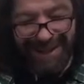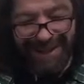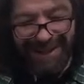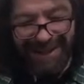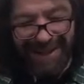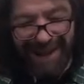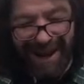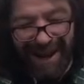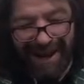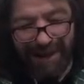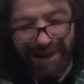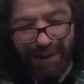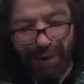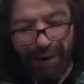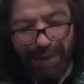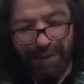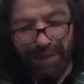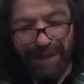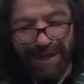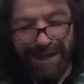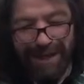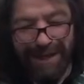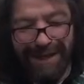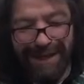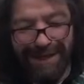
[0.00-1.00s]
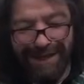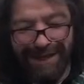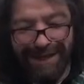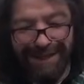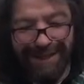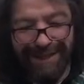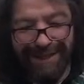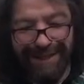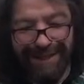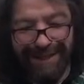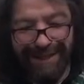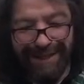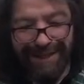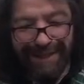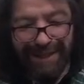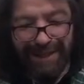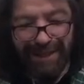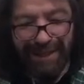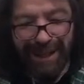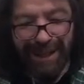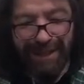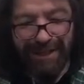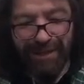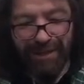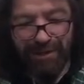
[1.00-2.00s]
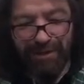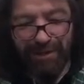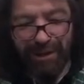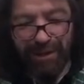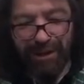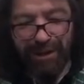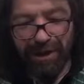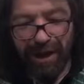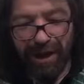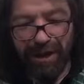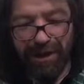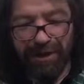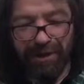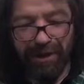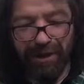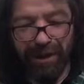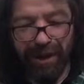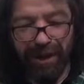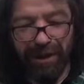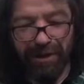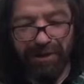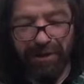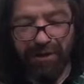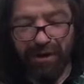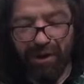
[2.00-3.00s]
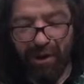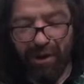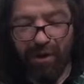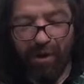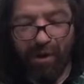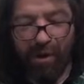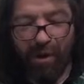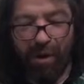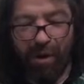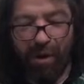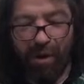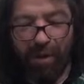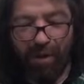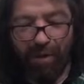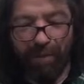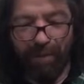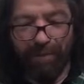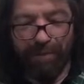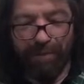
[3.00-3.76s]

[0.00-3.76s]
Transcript: Naomi says to her daughter-in-law, "Go home.